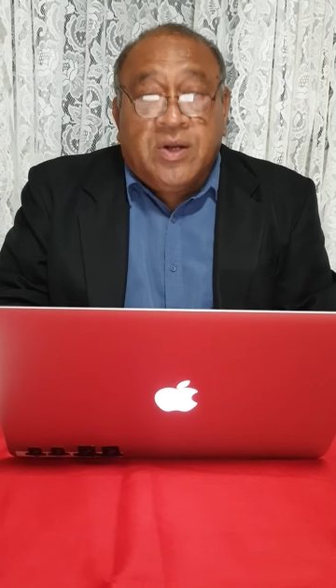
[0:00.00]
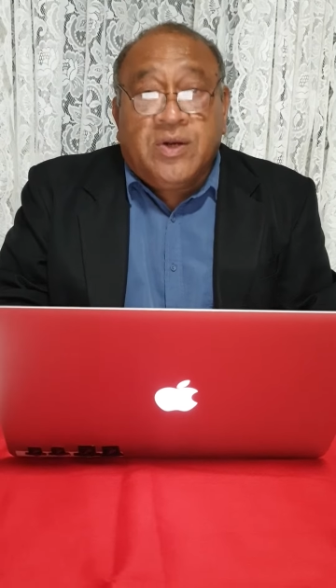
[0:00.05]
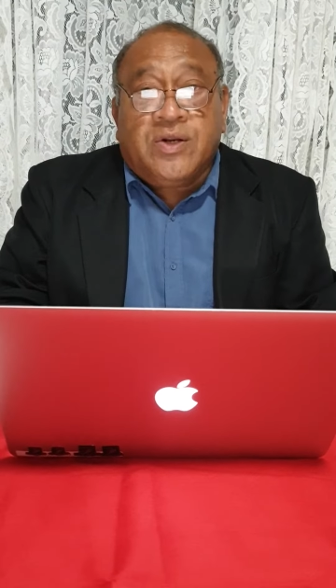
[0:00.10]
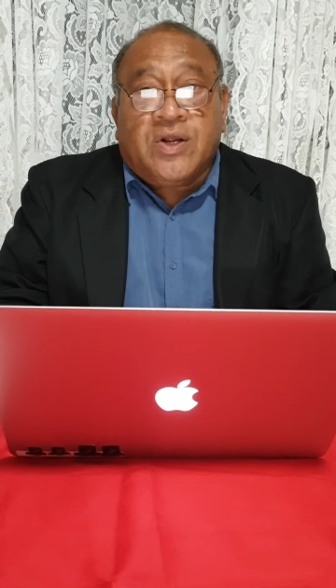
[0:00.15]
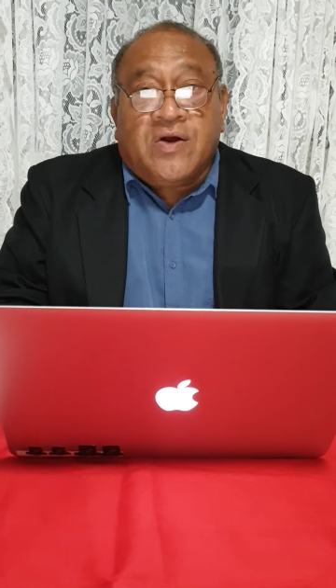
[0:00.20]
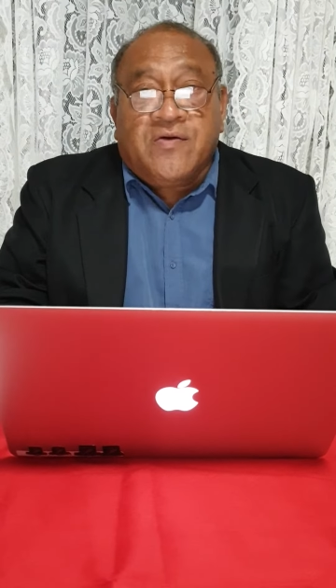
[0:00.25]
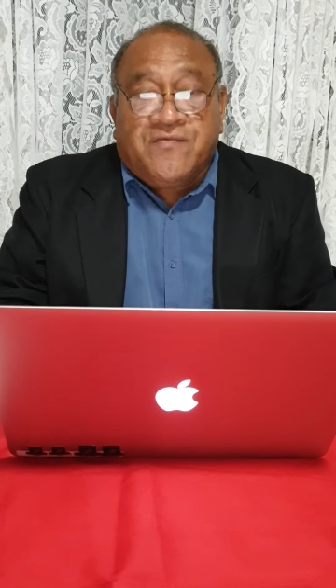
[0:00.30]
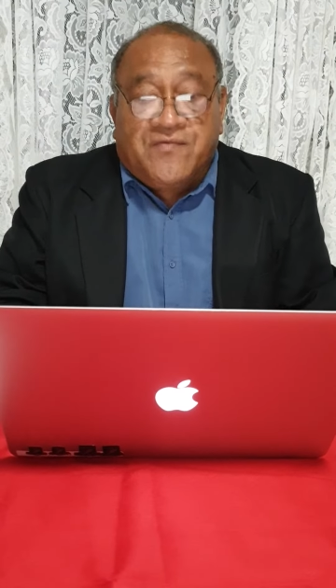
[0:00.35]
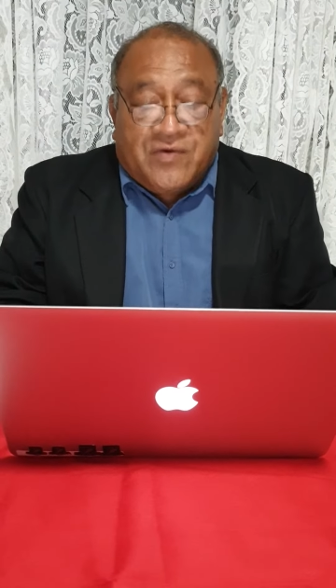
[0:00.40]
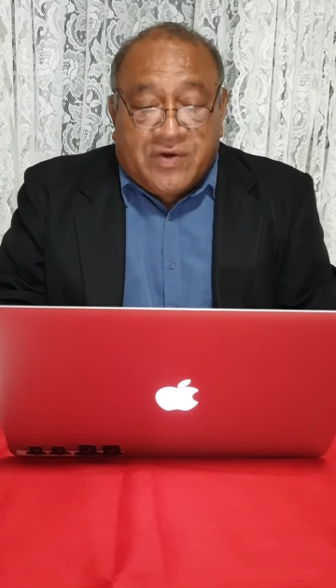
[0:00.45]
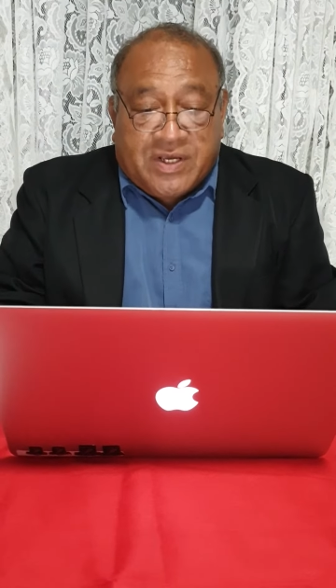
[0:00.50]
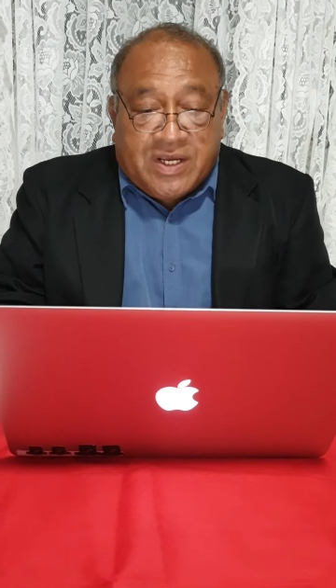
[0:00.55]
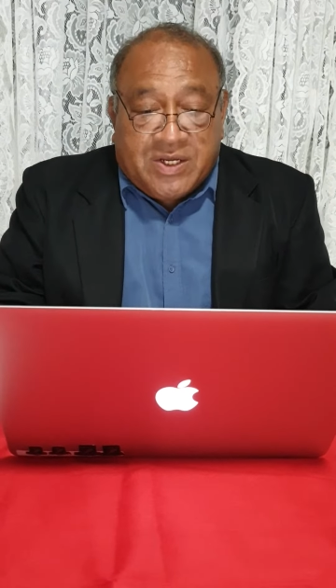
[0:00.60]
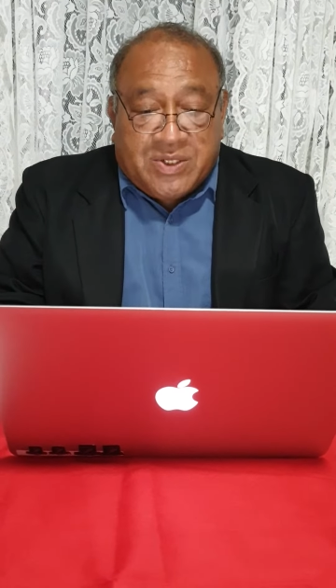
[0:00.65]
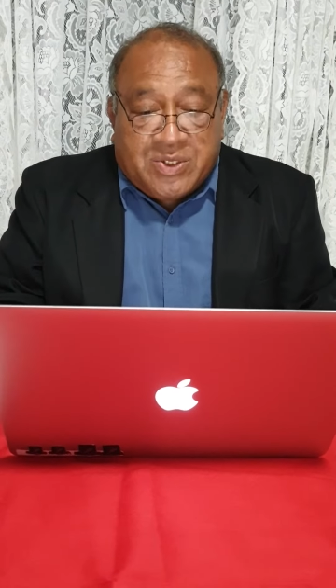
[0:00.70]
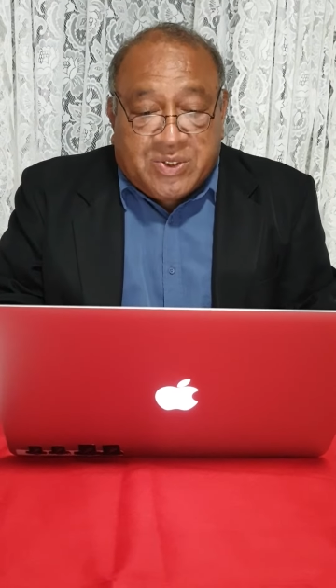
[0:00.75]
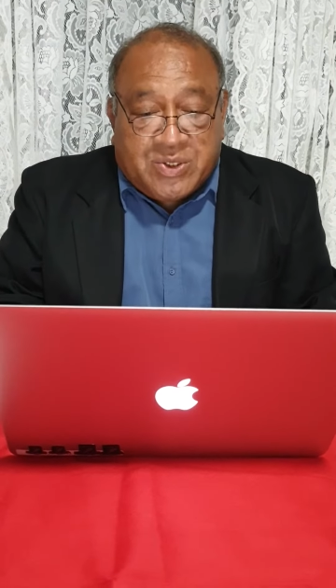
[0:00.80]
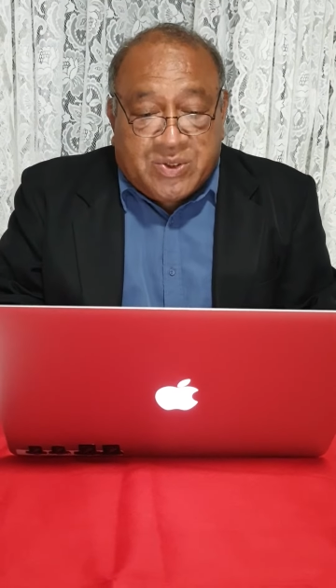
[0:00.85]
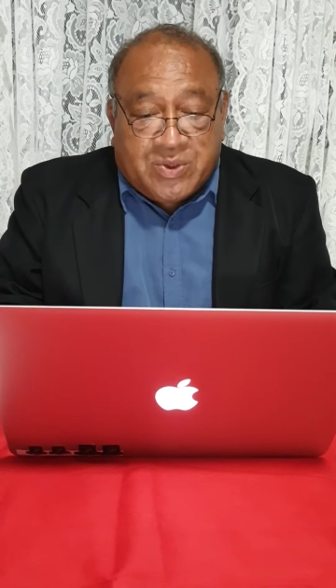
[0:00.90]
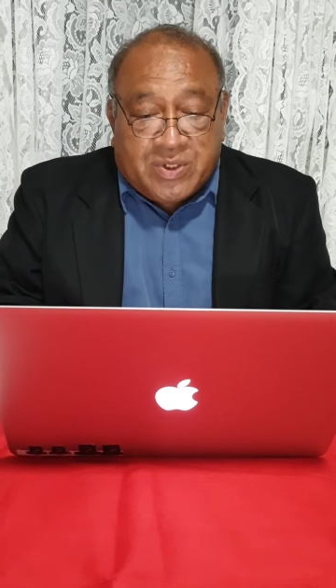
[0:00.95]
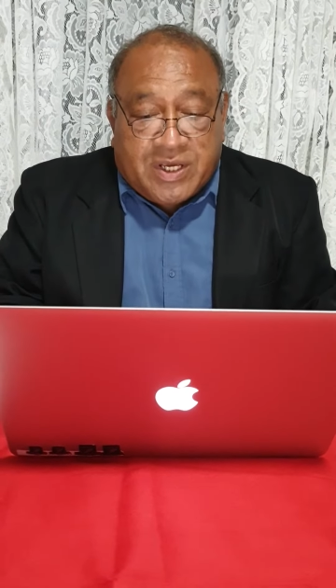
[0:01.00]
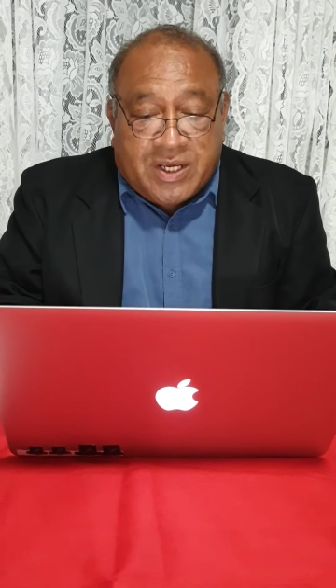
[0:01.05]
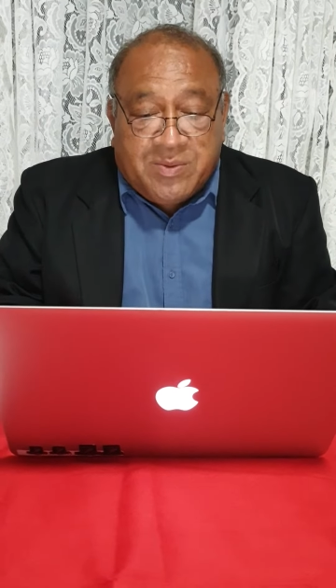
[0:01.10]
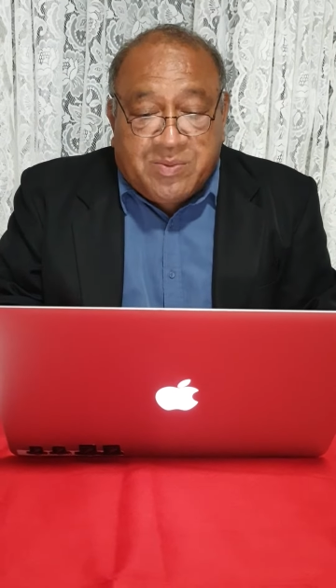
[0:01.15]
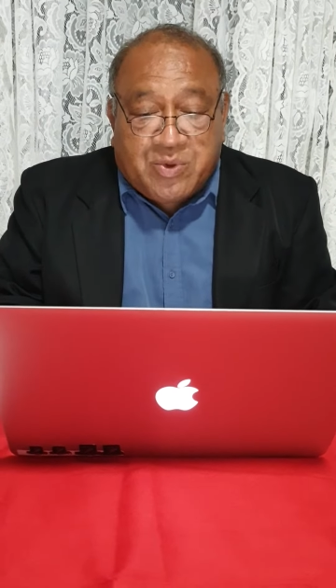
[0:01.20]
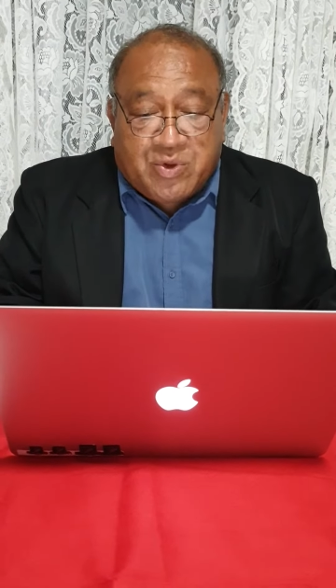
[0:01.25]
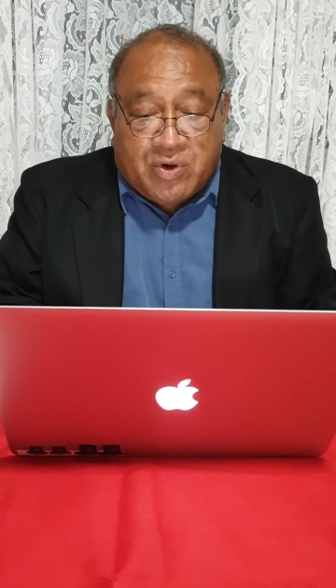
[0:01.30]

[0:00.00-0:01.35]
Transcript: Don't forget to keep